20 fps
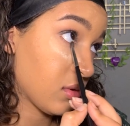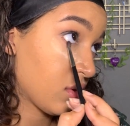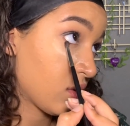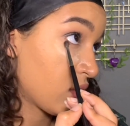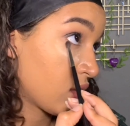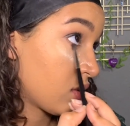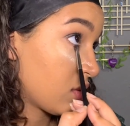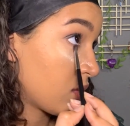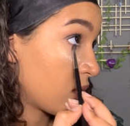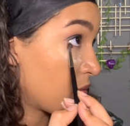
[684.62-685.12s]

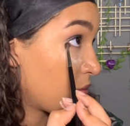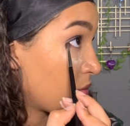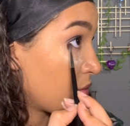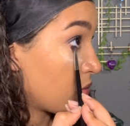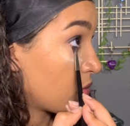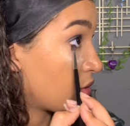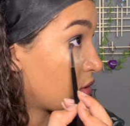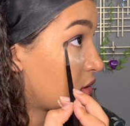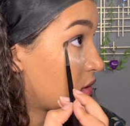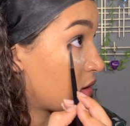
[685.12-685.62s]
Just
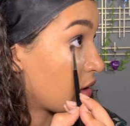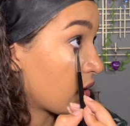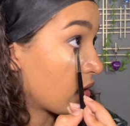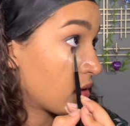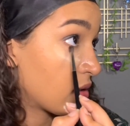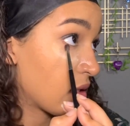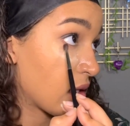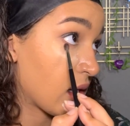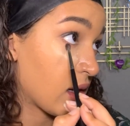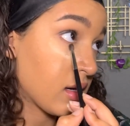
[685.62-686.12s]

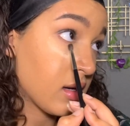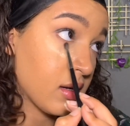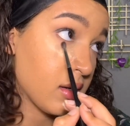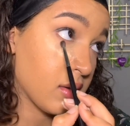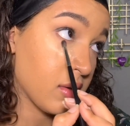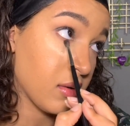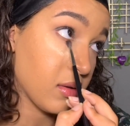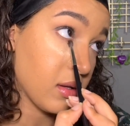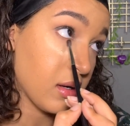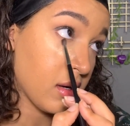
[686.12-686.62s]
dust that
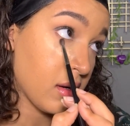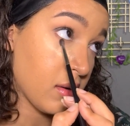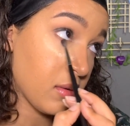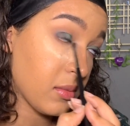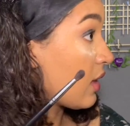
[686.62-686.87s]
under there.